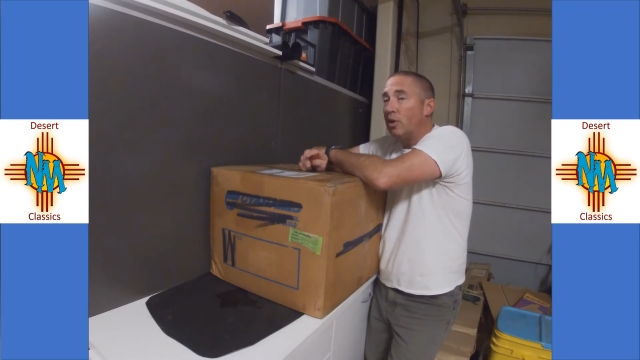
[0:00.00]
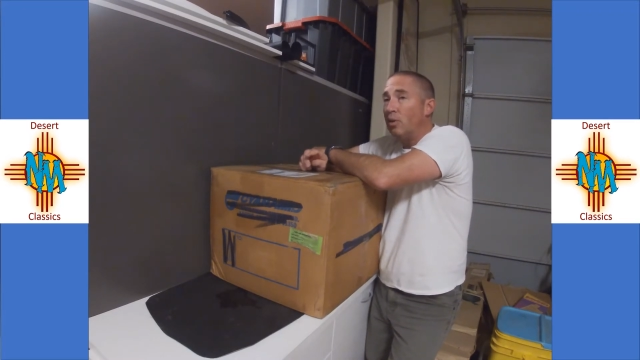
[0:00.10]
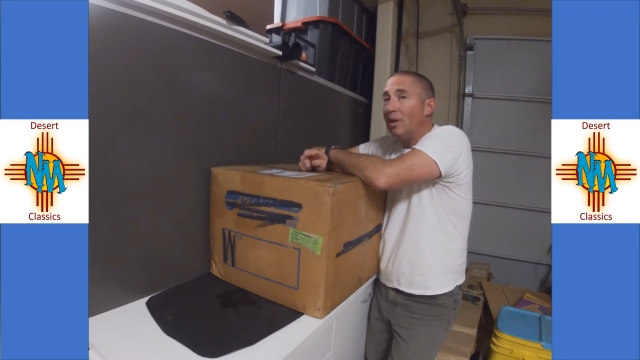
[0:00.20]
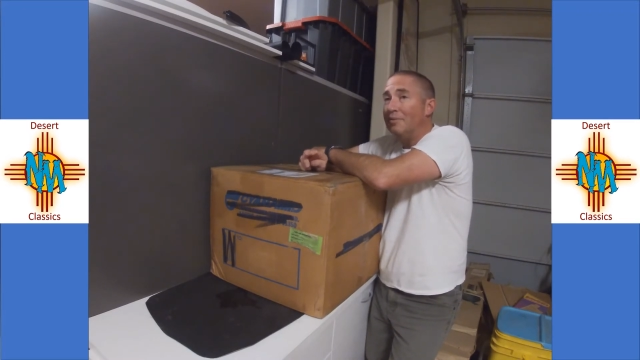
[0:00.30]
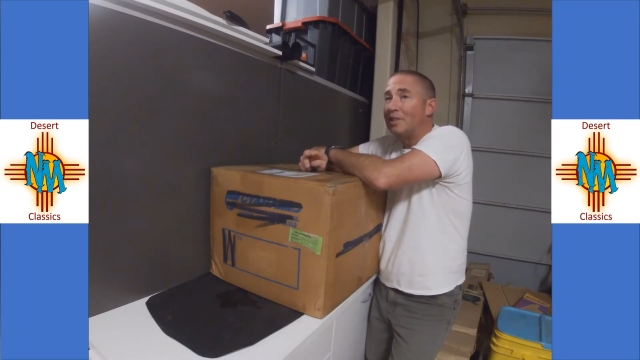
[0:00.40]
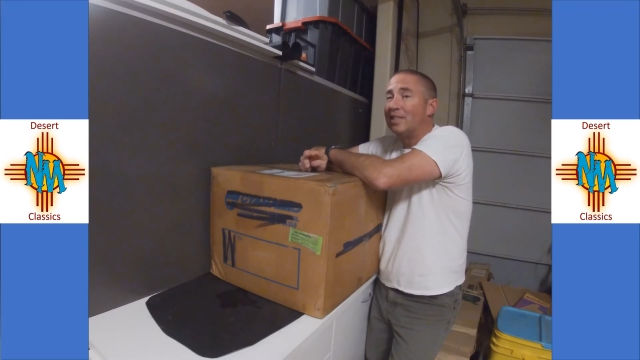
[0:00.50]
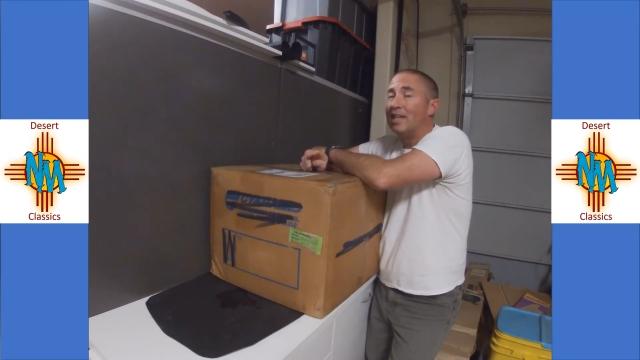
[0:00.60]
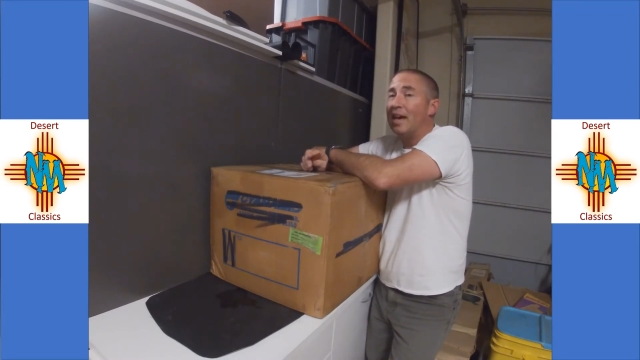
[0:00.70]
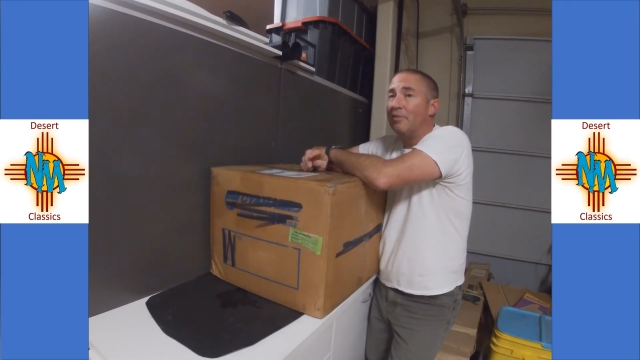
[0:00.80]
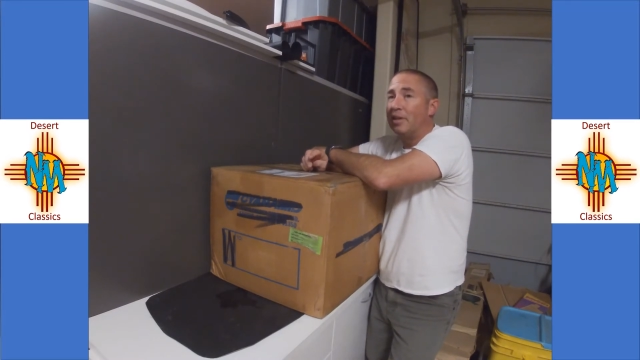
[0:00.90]
total of
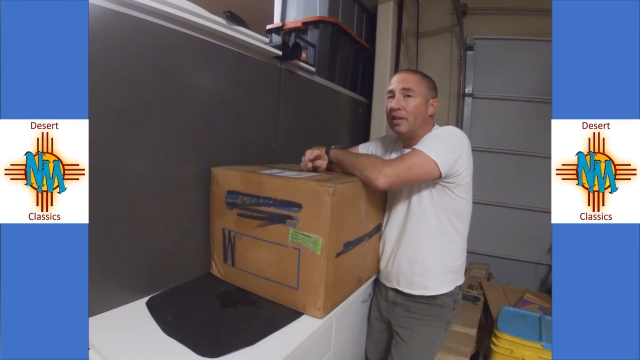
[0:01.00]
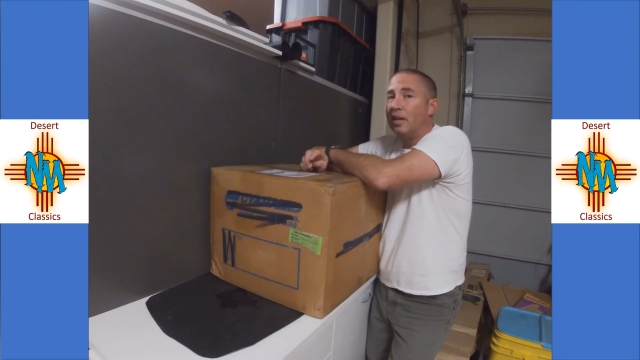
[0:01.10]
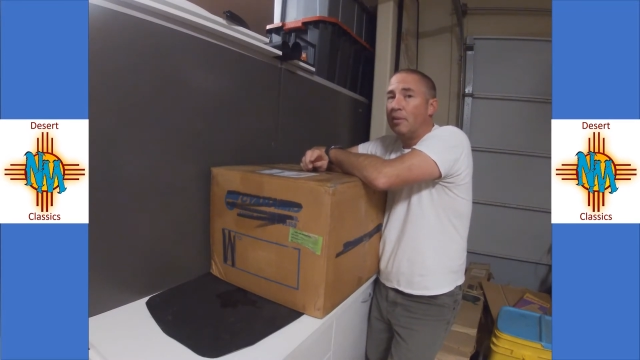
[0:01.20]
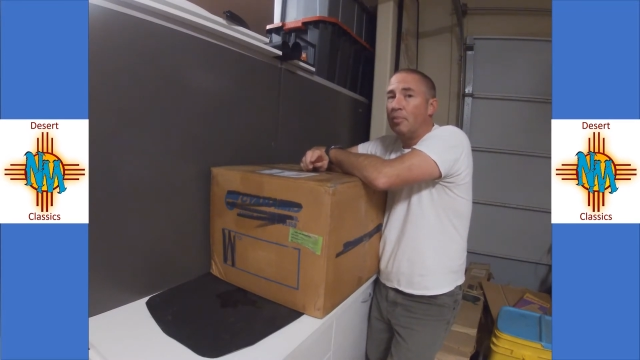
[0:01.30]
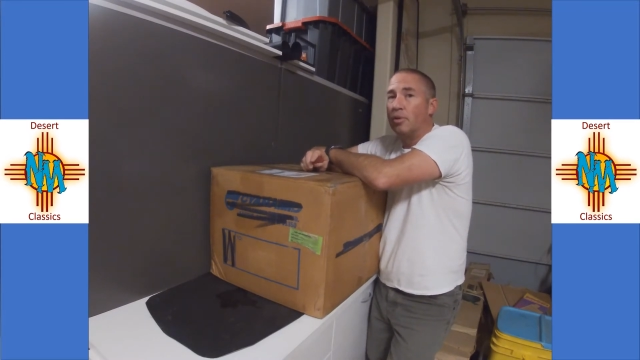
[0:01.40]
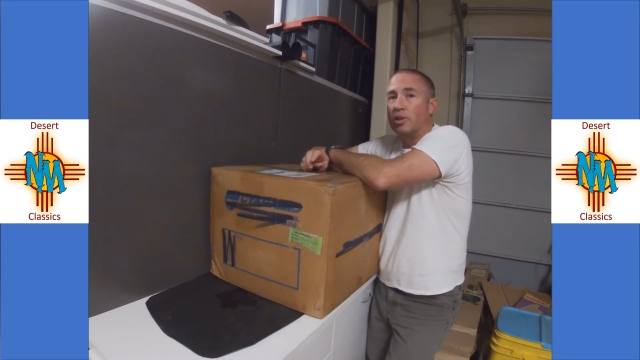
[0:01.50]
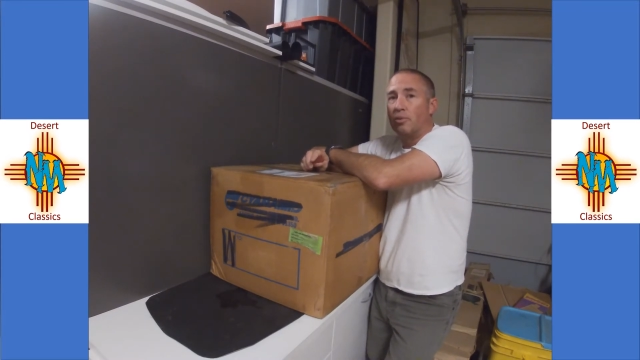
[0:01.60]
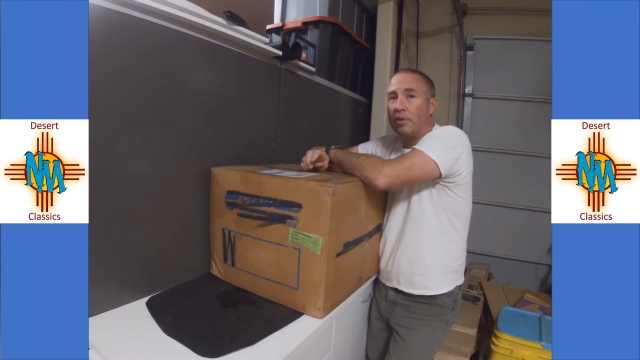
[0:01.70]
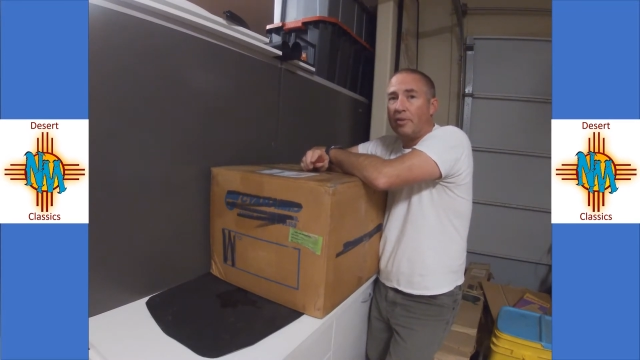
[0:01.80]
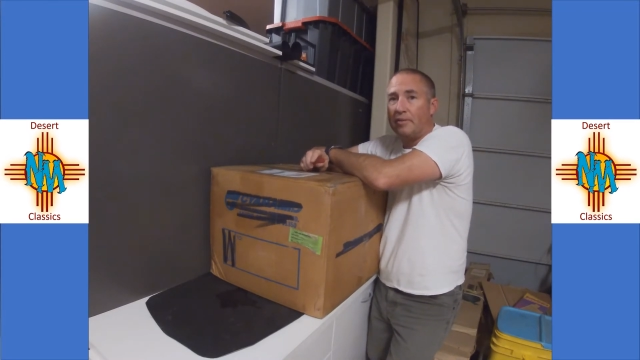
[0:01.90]
7 Porsche
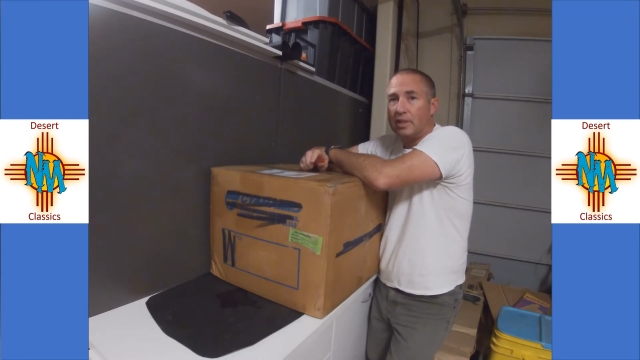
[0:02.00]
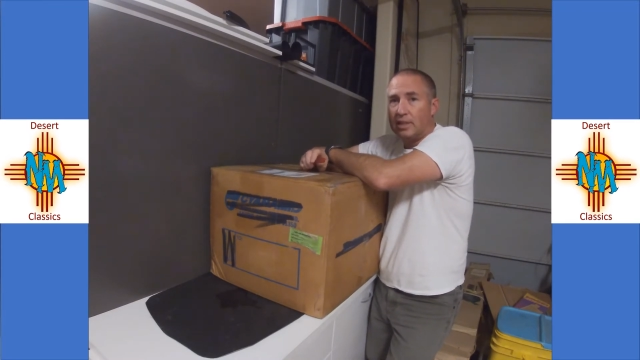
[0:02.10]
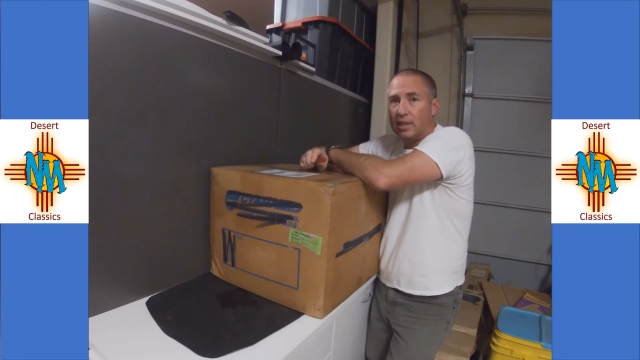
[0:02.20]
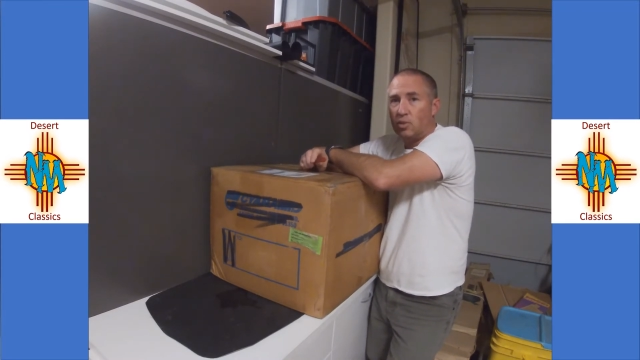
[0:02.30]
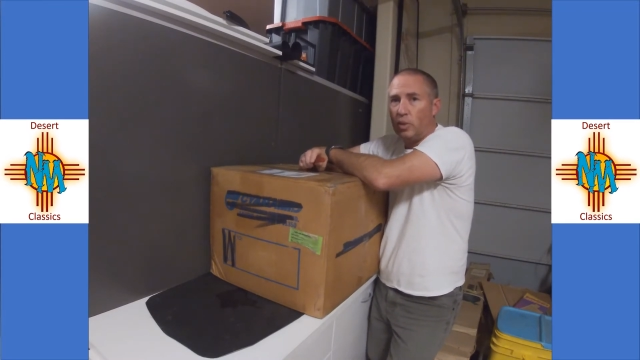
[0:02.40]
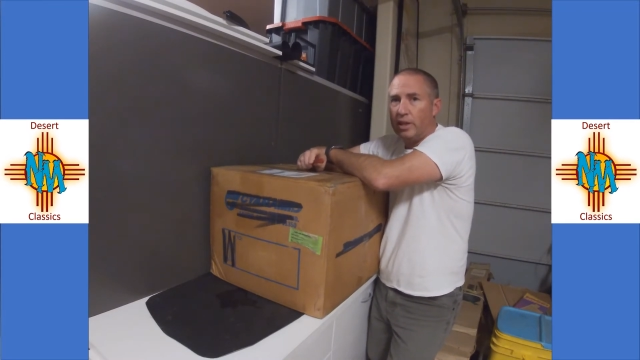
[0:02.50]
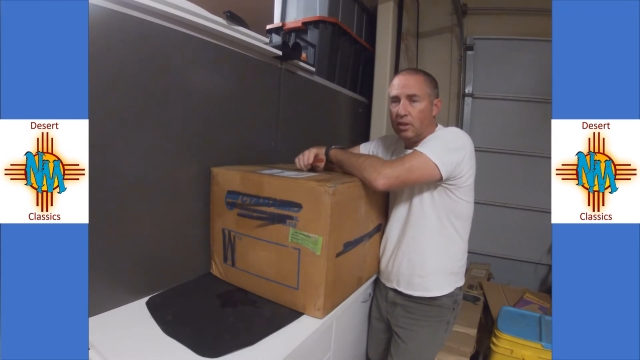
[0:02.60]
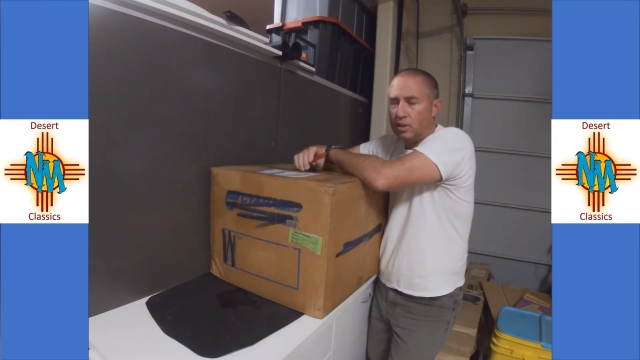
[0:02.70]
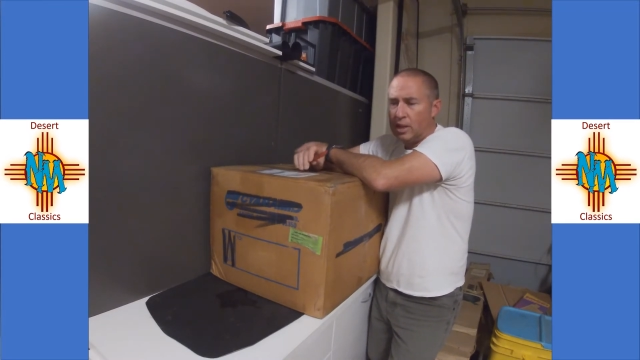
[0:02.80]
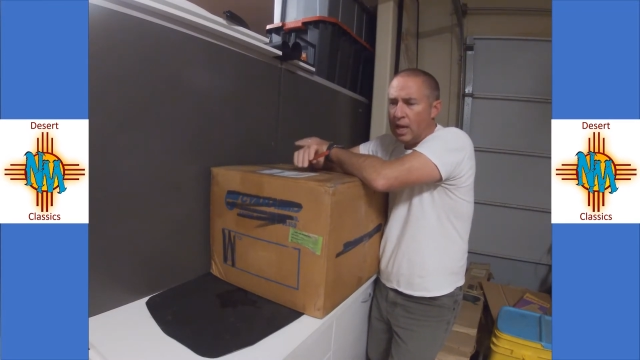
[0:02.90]
356
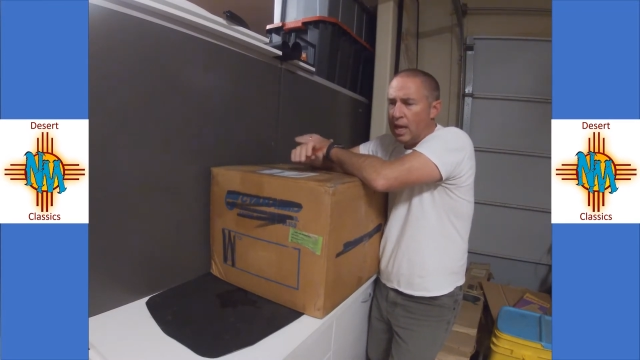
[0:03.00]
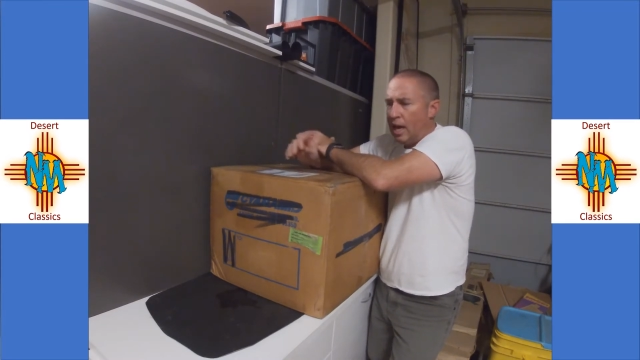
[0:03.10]
wheels.